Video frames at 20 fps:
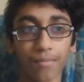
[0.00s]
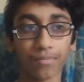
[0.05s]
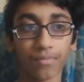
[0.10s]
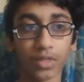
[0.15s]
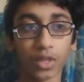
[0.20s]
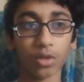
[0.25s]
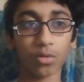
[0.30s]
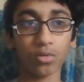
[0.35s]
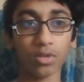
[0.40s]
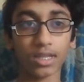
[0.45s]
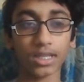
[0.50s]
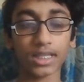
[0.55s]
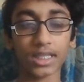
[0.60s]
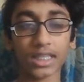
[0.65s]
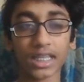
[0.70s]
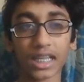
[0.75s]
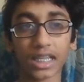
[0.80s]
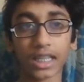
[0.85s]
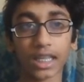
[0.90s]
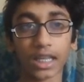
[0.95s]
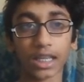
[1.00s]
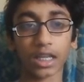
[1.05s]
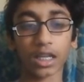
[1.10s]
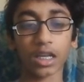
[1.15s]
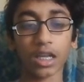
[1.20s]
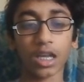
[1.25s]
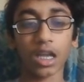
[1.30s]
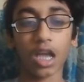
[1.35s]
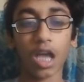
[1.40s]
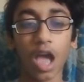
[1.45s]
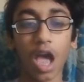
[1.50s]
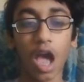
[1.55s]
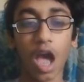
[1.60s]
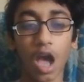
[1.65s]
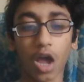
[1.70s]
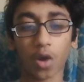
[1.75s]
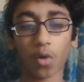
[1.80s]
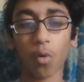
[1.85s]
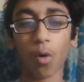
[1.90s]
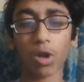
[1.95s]
using cyclic
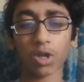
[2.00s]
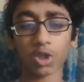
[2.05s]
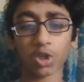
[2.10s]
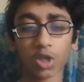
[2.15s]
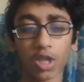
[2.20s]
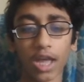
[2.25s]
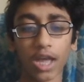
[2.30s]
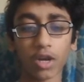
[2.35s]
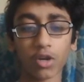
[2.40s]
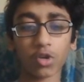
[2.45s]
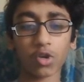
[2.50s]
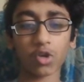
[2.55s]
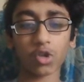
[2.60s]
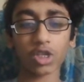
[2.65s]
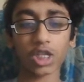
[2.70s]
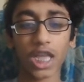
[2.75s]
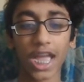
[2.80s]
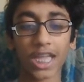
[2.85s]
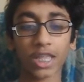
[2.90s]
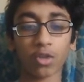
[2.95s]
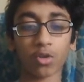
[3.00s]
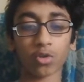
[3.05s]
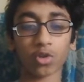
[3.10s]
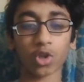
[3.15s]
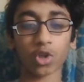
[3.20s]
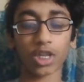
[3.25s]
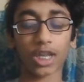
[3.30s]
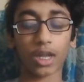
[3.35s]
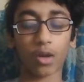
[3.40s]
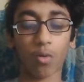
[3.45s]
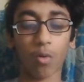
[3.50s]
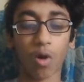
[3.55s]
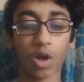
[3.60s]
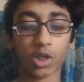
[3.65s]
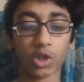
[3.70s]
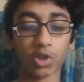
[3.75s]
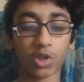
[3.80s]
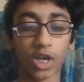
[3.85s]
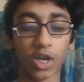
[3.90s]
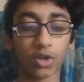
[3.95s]
quadrilaterals, and those are like
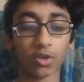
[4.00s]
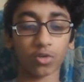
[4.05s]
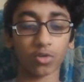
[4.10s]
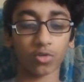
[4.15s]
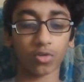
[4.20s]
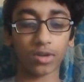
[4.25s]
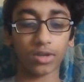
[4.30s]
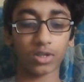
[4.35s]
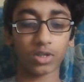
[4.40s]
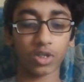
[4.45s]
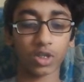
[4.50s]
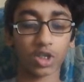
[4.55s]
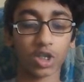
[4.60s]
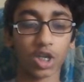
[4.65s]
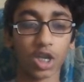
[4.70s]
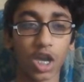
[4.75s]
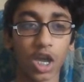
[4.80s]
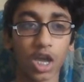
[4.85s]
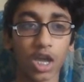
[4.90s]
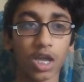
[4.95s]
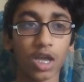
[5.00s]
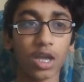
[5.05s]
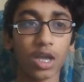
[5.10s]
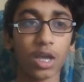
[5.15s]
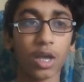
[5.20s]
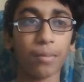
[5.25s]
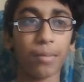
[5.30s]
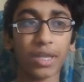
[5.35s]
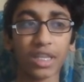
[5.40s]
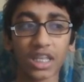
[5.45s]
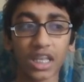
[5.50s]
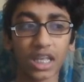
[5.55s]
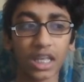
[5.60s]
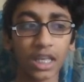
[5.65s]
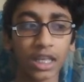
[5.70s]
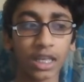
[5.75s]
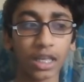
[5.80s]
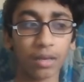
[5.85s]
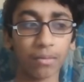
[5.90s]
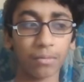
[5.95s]
quadrilaterals which
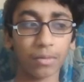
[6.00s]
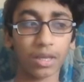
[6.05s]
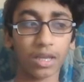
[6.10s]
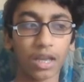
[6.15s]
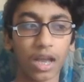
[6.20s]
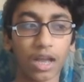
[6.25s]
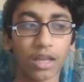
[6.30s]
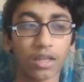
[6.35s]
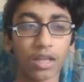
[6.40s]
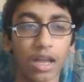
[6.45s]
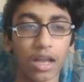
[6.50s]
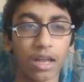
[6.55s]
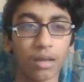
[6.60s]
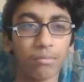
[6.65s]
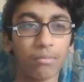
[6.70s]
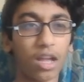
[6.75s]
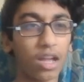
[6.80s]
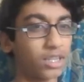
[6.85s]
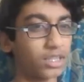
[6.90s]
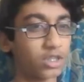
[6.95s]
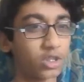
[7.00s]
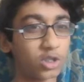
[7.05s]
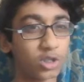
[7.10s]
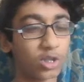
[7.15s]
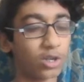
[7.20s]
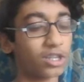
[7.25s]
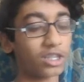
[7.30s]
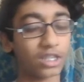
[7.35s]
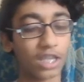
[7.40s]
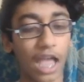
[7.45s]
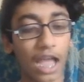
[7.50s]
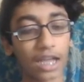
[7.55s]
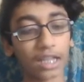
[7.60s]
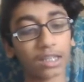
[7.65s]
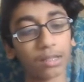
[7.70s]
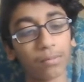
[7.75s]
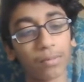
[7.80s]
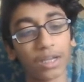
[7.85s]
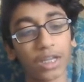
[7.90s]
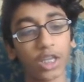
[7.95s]
basically can be I'm not sure
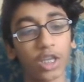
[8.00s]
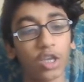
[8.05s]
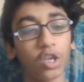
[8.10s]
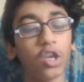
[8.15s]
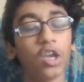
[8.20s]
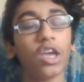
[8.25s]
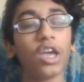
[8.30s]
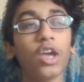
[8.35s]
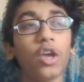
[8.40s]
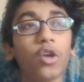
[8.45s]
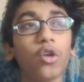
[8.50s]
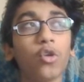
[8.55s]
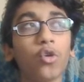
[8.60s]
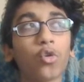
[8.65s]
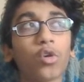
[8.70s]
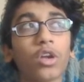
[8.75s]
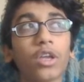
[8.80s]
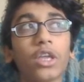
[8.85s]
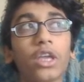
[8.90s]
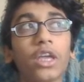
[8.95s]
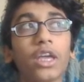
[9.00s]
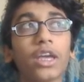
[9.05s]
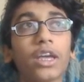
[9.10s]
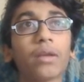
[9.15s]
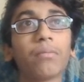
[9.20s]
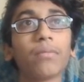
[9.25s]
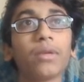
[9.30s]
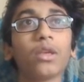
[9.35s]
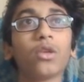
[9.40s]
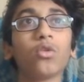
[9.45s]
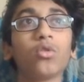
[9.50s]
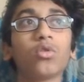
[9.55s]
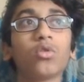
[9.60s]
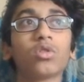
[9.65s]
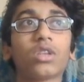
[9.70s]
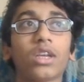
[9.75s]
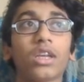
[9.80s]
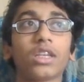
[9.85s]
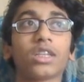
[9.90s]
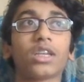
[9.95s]
exact, but it can be
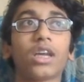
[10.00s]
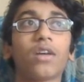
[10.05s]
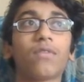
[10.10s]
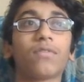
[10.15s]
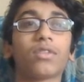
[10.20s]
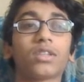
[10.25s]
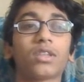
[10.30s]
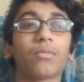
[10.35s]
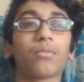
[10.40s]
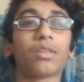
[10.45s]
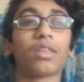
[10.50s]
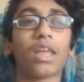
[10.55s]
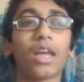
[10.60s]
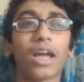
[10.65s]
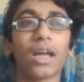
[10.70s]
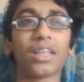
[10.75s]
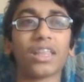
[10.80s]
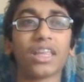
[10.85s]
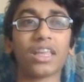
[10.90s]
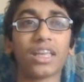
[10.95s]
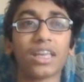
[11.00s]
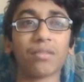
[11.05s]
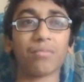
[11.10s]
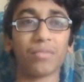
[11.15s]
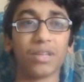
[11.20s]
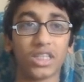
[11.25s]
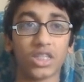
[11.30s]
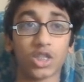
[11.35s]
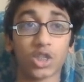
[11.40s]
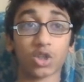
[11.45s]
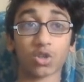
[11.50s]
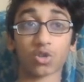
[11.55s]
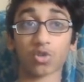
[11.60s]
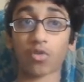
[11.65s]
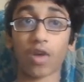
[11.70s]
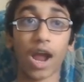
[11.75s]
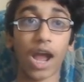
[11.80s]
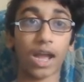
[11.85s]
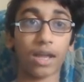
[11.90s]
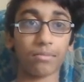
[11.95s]
used like it's kind of like something that I think can be
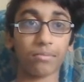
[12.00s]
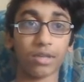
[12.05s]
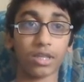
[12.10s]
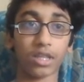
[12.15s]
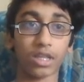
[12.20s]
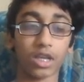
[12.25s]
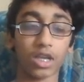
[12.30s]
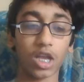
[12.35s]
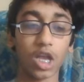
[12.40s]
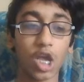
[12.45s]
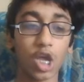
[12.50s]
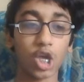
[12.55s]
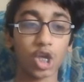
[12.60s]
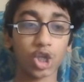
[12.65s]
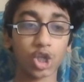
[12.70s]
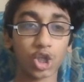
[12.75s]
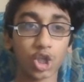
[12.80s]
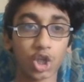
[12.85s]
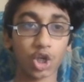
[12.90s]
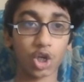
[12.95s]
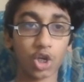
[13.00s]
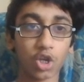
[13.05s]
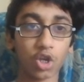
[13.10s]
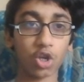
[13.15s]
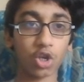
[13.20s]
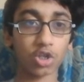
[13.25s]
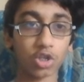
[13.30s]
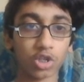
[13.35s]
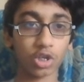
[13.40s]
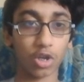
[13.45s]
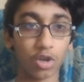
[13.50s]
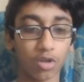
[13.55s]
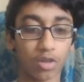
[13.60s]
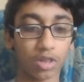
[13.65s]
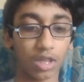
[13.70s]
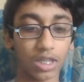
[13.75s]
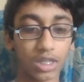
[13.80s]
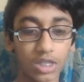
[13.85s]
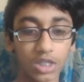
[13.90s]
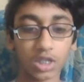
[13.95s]
inscribed in a circle.
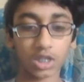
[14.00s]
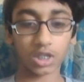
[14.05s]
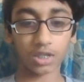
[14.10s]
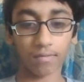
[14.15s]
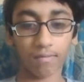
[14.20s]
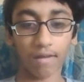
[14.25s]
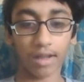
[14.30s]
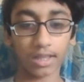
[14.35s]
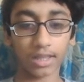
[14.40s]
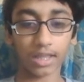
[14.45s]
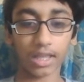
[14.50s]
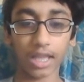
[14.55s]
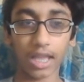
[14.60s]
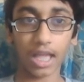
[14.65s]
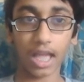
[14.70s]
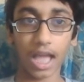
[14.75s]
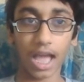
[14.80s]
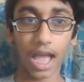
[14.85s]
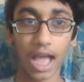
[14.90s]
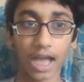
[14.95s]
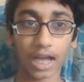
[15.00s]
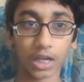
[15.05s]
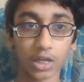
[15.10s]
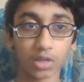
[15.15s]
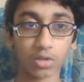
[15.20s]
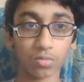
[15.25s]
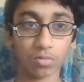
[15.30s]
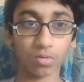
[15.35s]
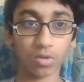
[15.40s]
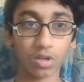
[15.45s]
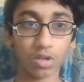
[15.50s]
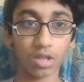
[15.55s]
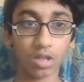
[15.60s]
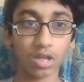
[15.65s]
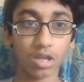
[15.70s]
So let's find the actual